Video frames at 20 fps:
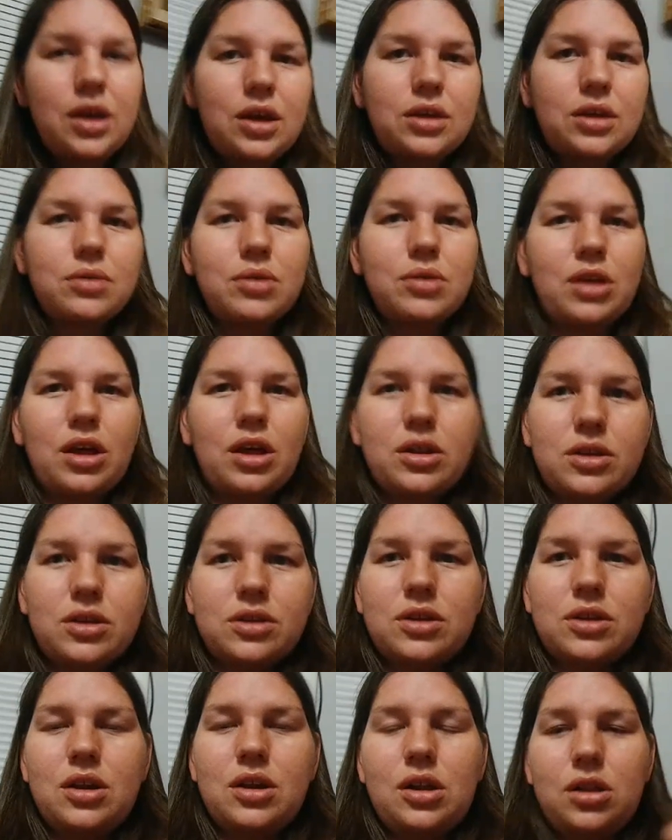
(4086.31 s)
because it's
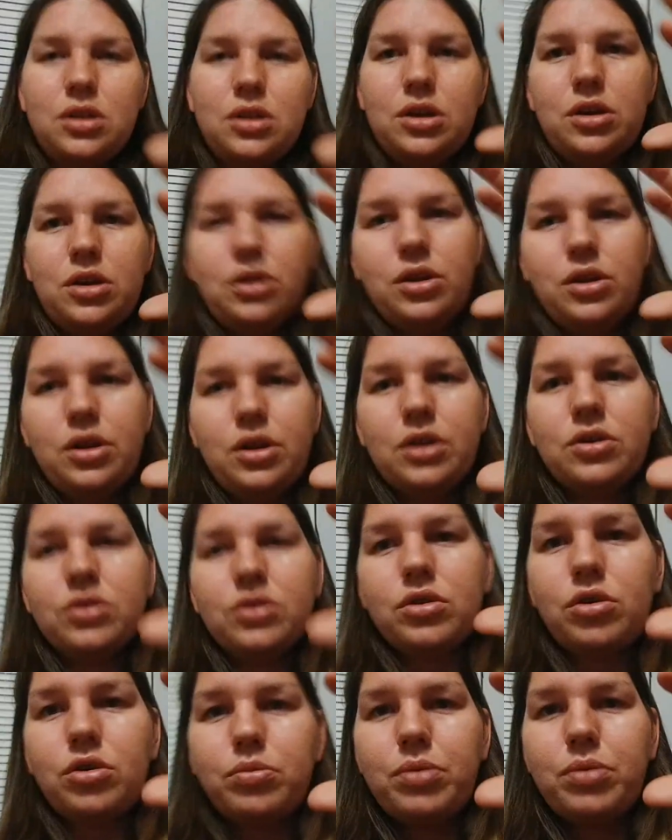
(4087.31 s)
in a little
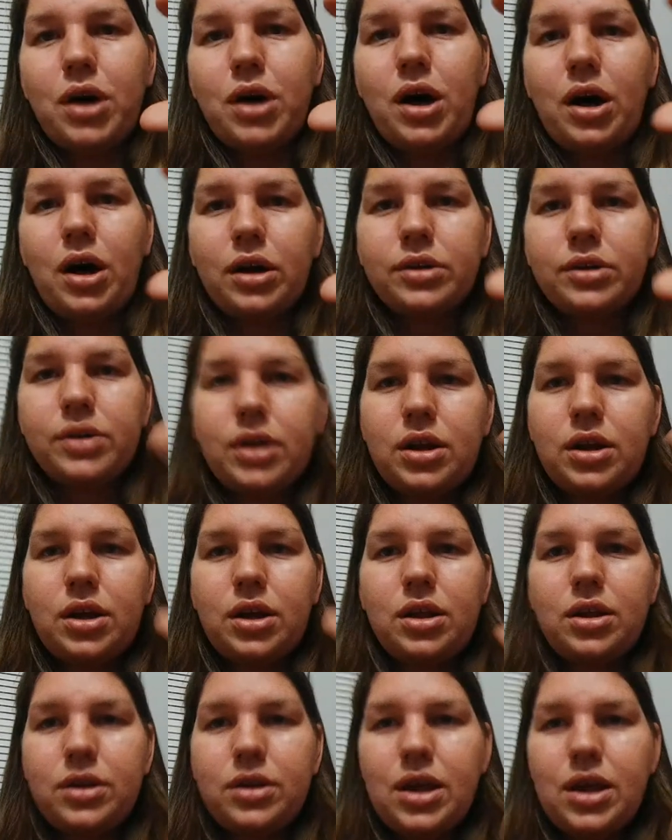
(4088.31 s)
electrical box and it
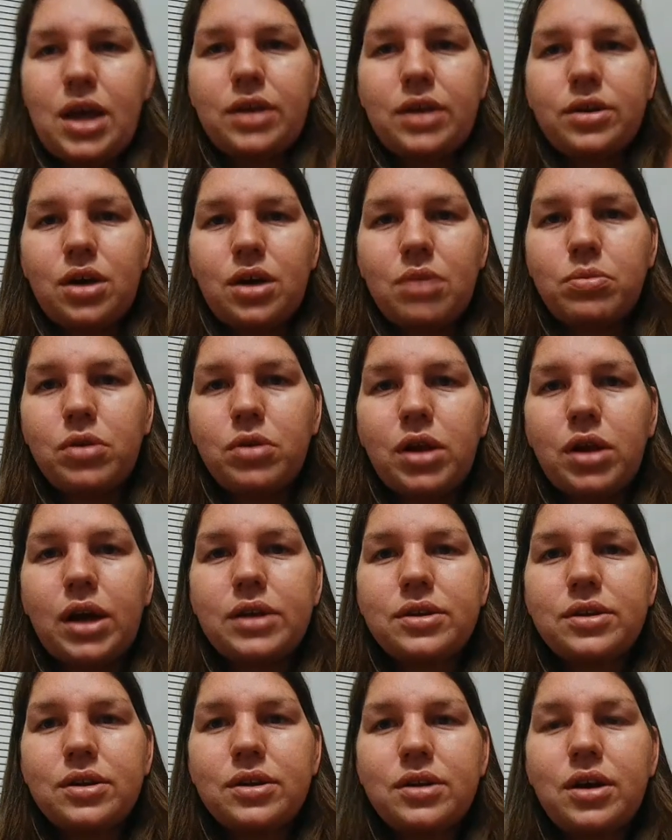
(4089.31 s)
just has a couple lights
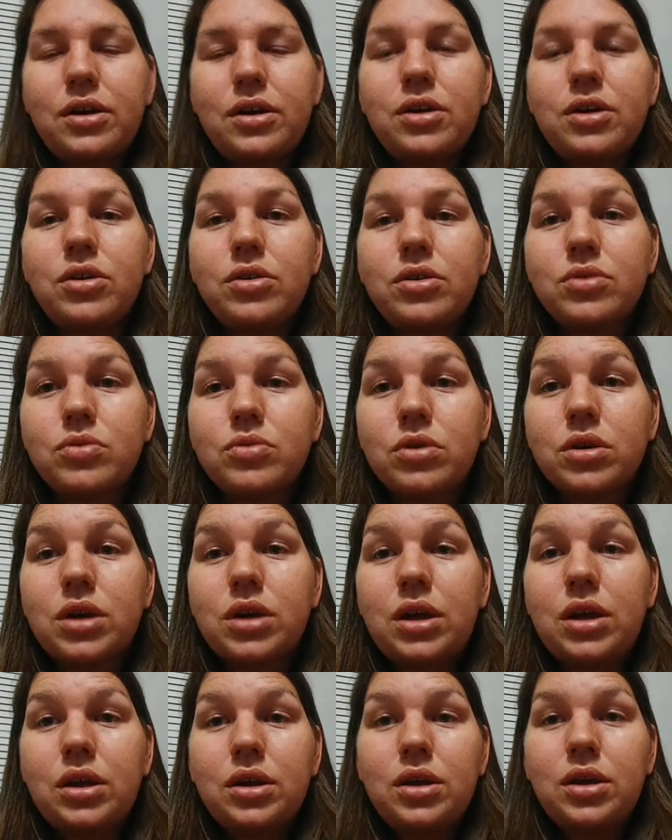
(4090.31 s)
that tell you it's
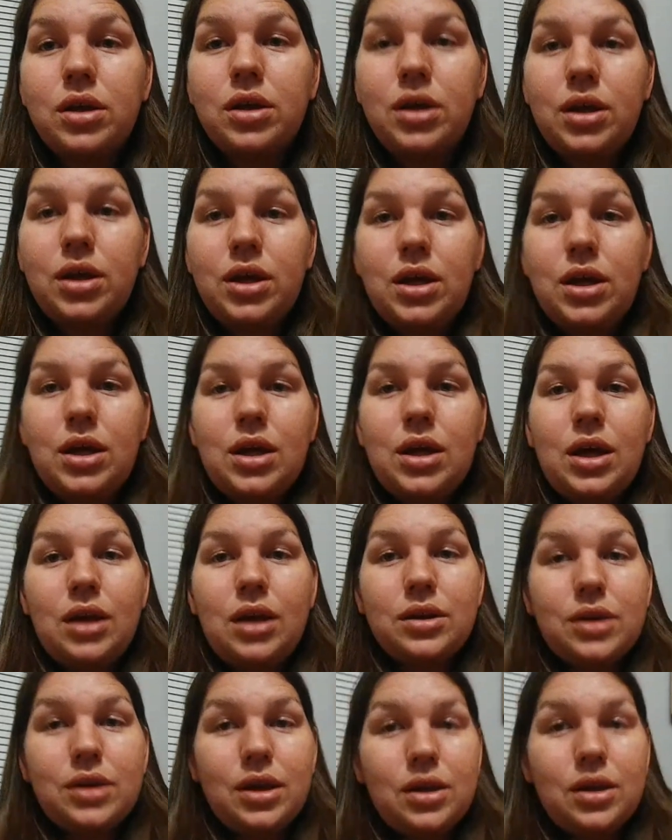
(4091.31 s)
working. And it's
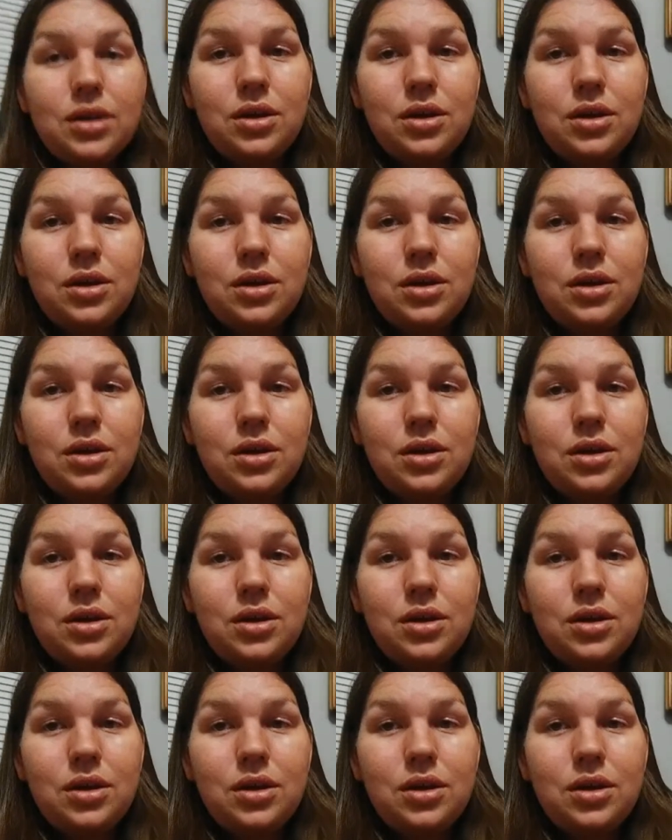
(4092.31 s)
like,